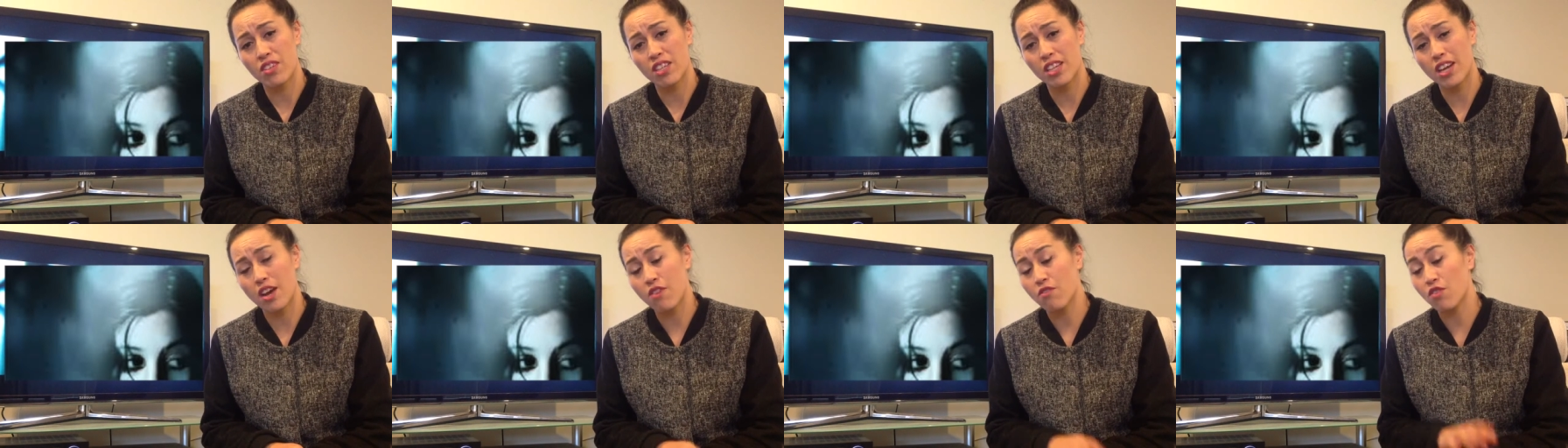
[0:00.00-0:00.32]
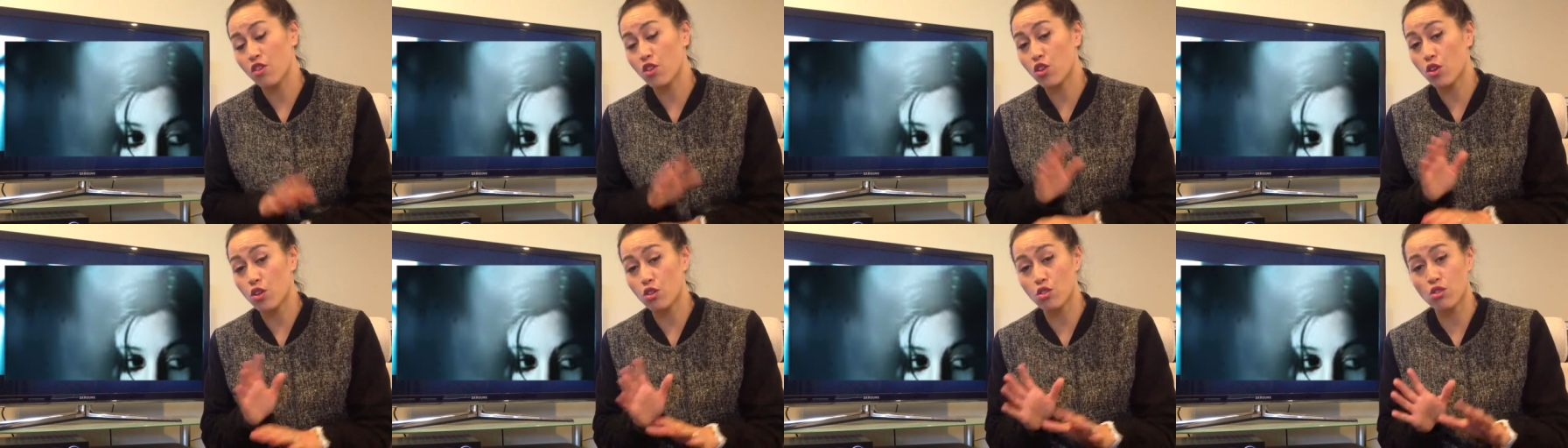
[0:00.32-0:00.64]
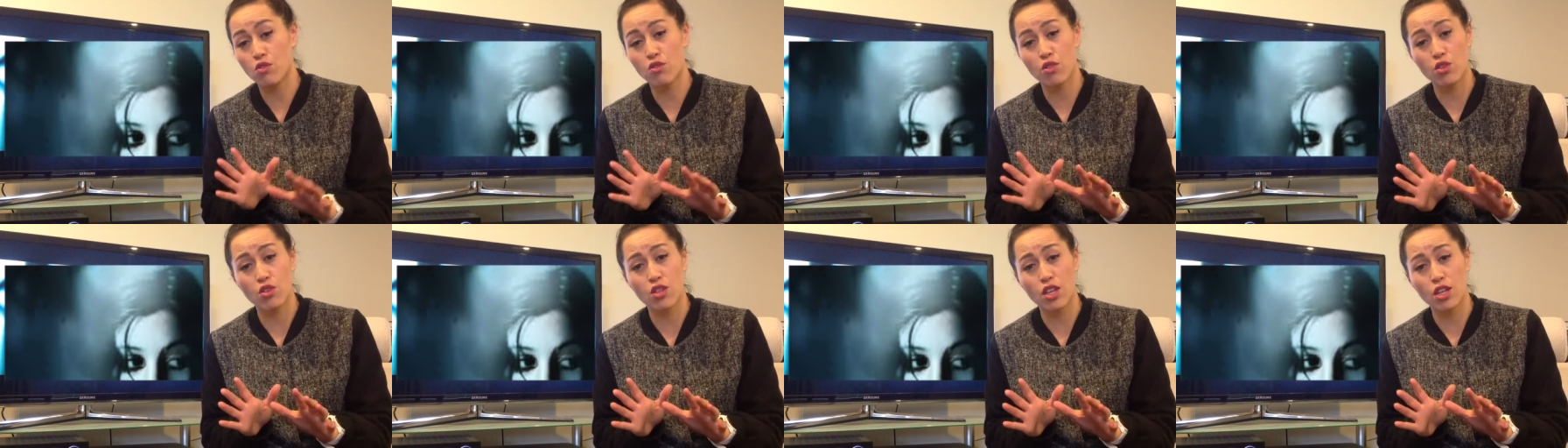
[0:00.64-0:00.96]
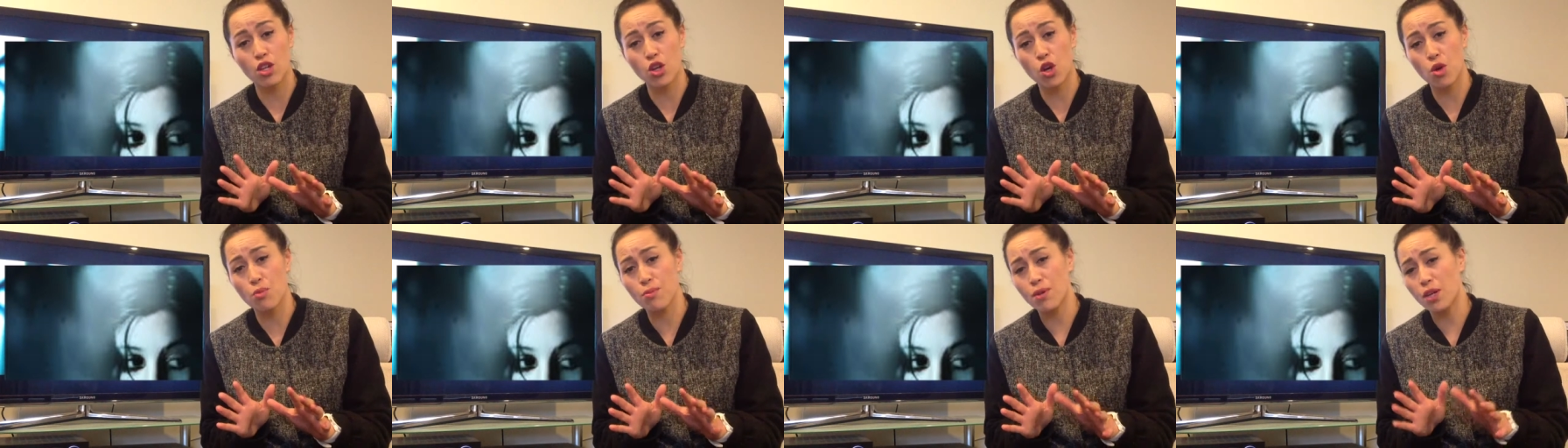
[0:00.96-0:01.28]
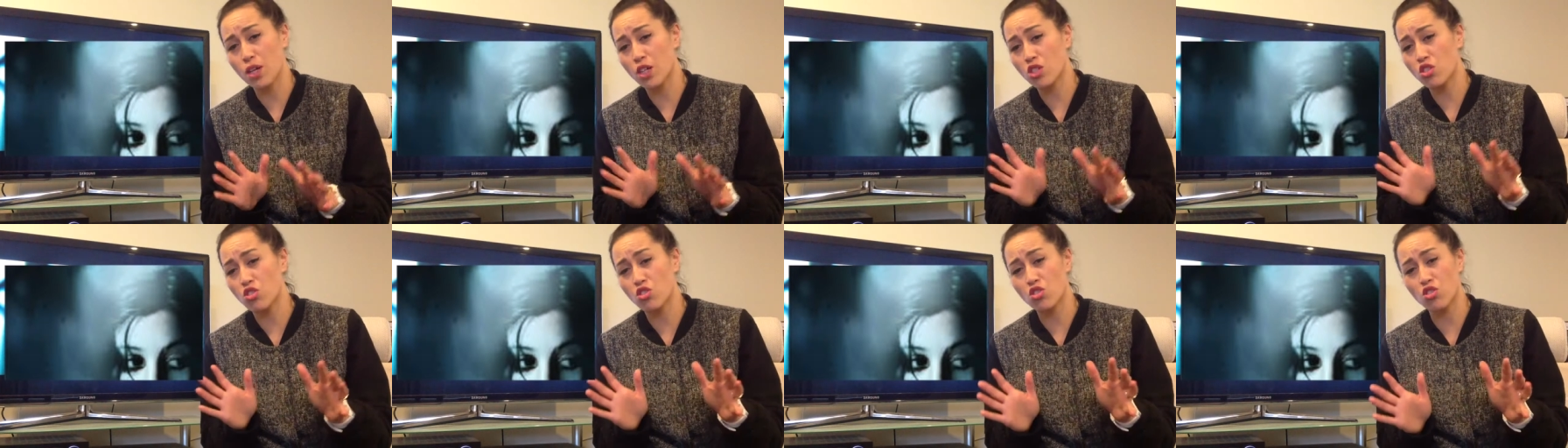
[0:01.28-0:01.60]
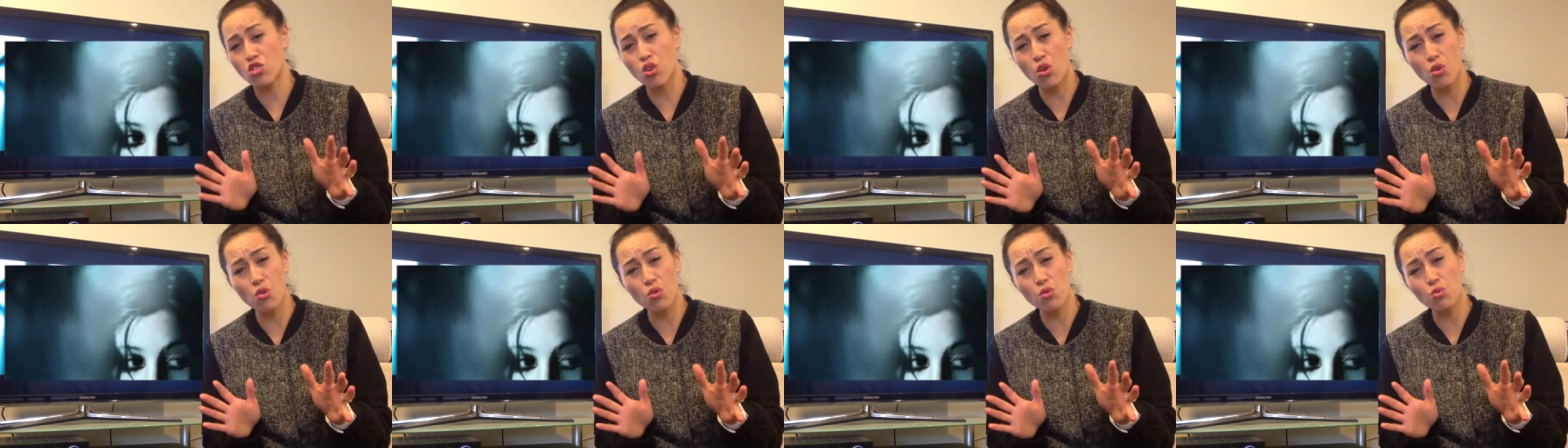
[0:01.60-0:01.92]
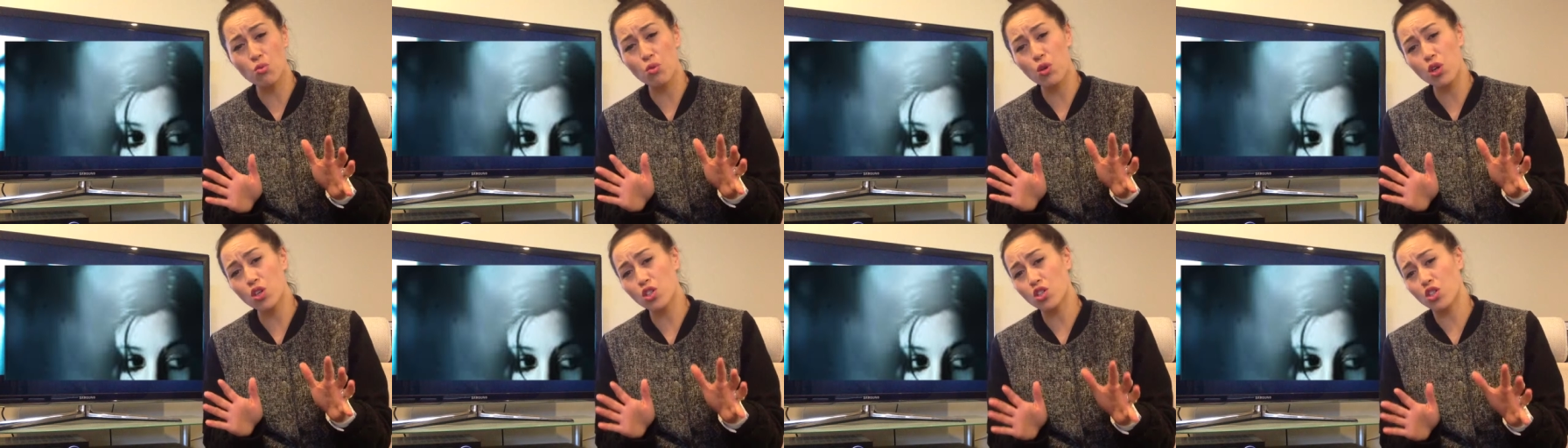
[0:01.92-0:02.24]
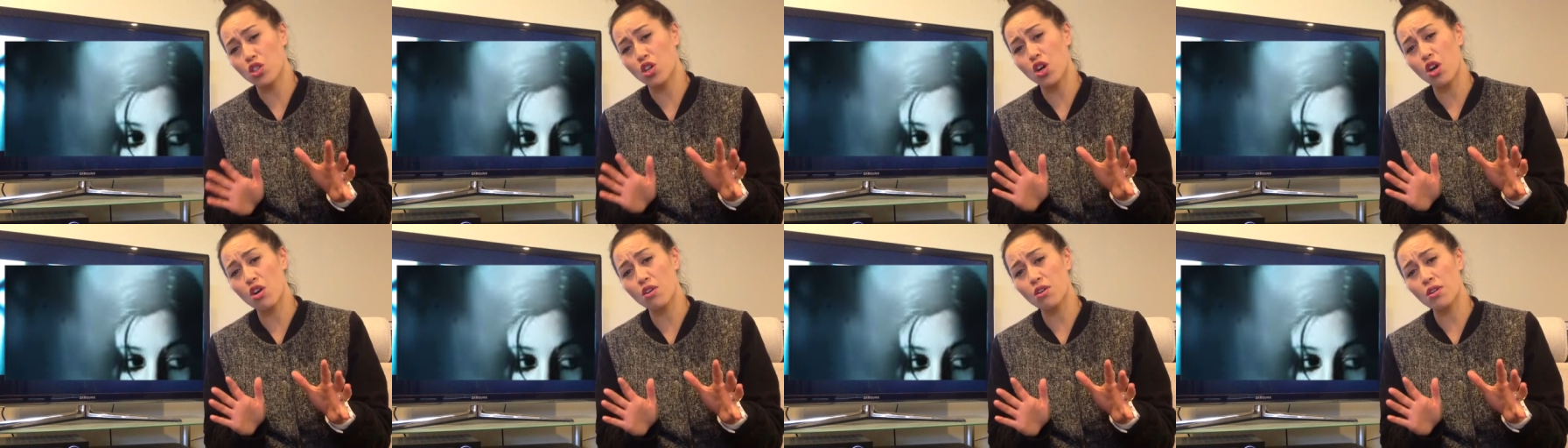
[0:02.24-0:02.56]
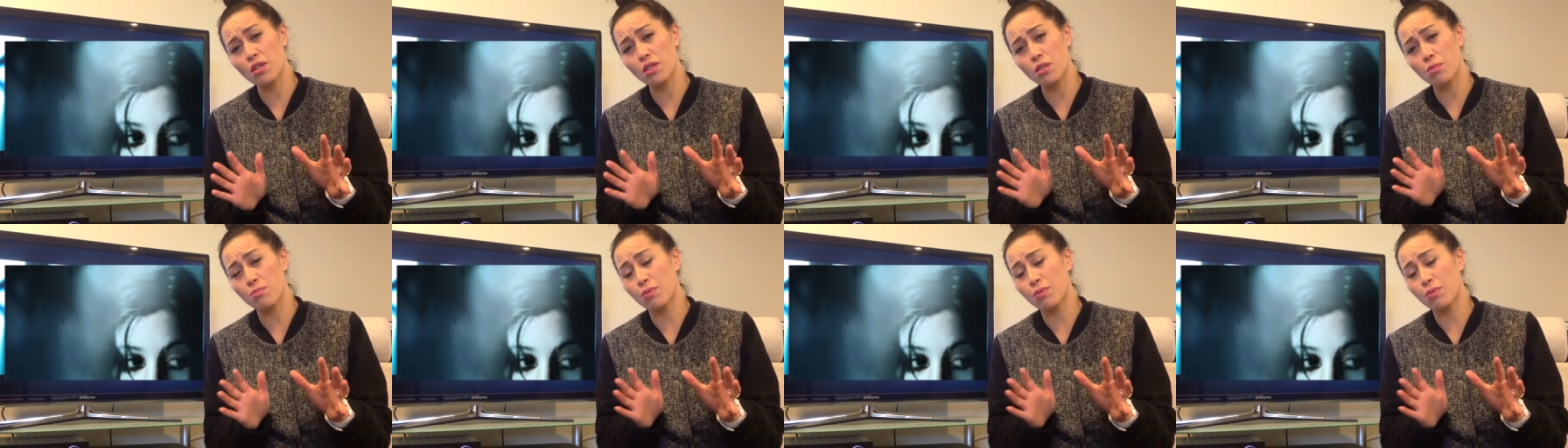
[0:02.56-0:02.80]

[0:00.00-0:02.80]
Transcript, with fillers: Now, for those of you that know me, I don't watch horrors,